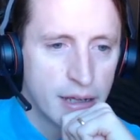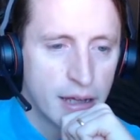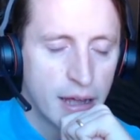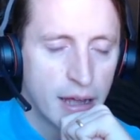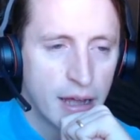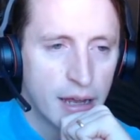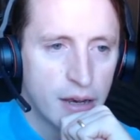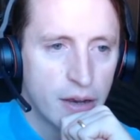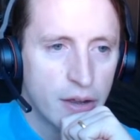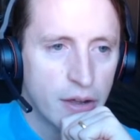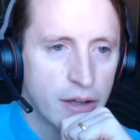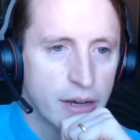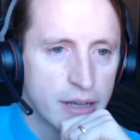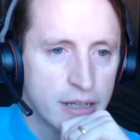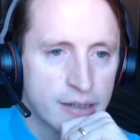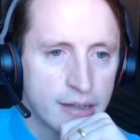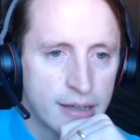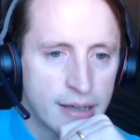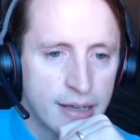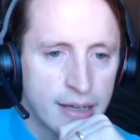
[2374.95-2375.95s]
a lot
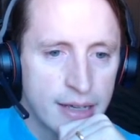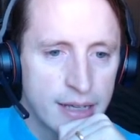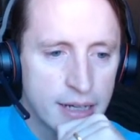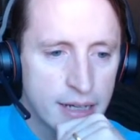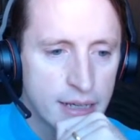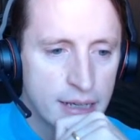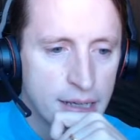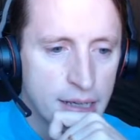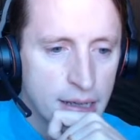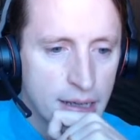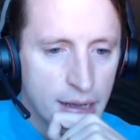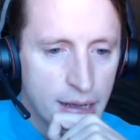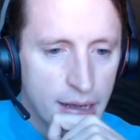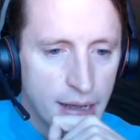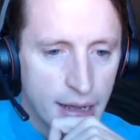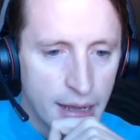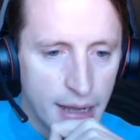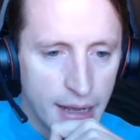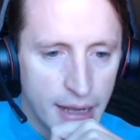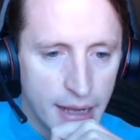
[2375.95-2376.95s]
as a kid,
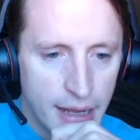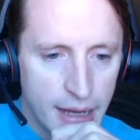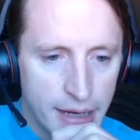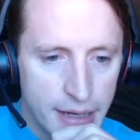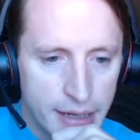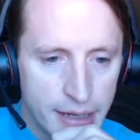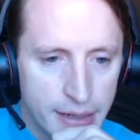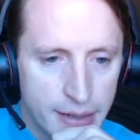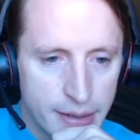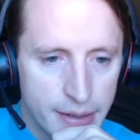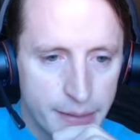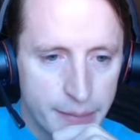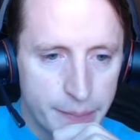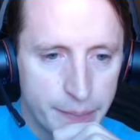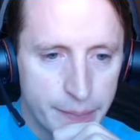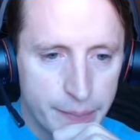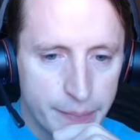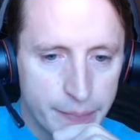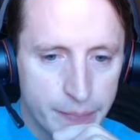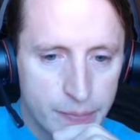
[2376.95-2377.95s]
and
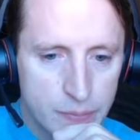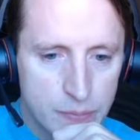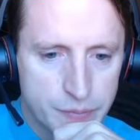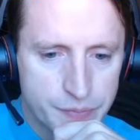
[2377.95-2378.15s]
um,